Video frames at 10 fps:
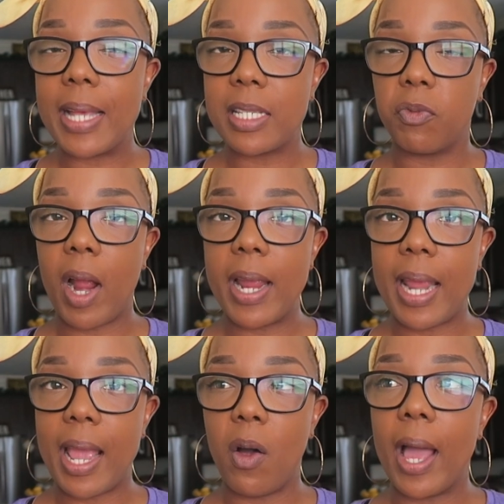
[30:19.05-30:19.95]
as of right
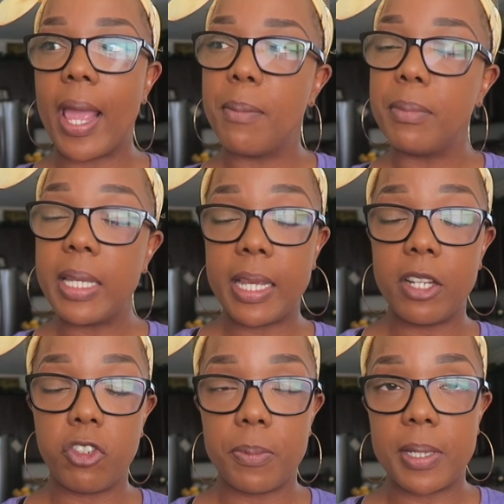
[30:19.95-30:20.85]
now i am leading
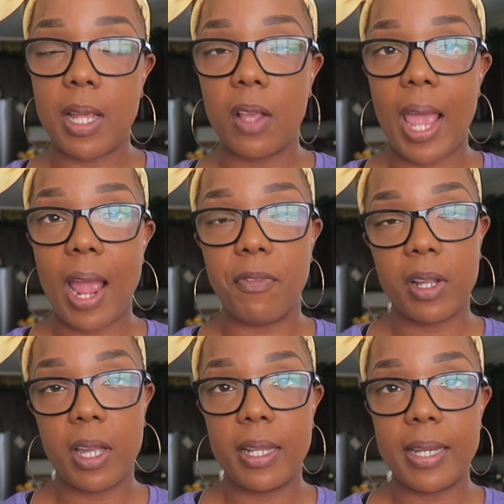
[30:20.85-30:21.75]
a trip to south
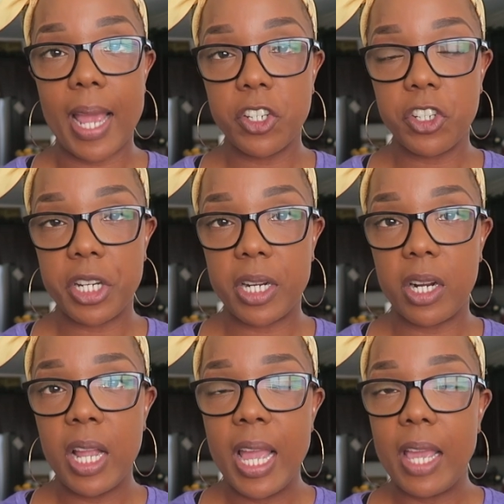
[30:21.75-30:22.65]
africa next
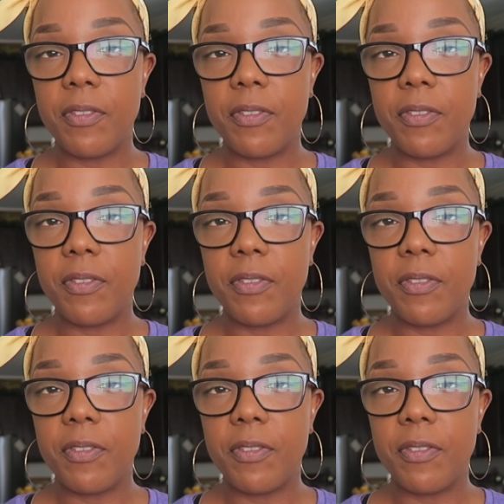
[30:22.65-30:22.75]
year